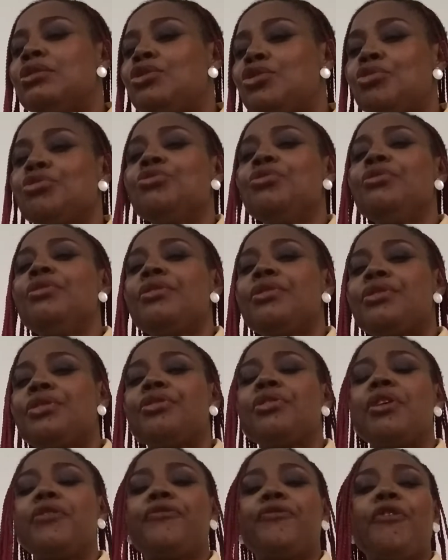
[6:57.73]
two,
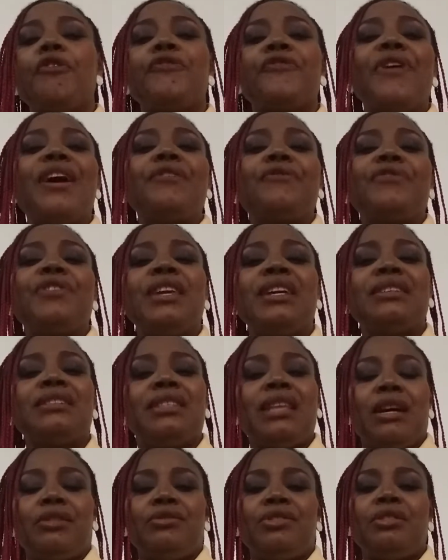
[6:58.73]
three, four, five years
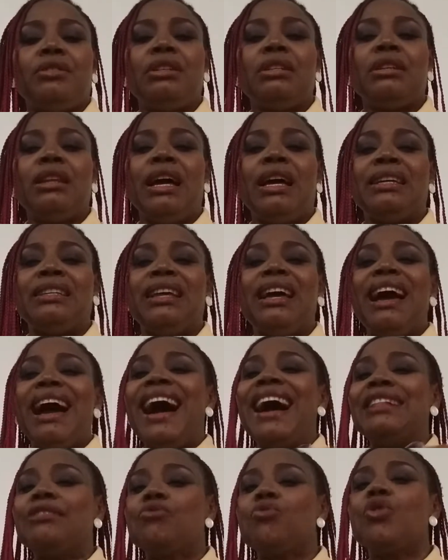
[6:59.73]
down the line,
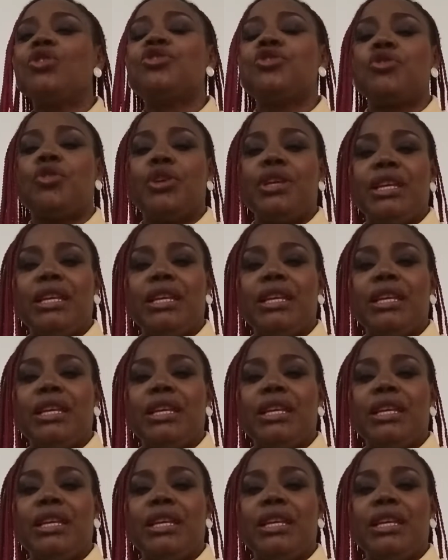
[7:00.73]
and what your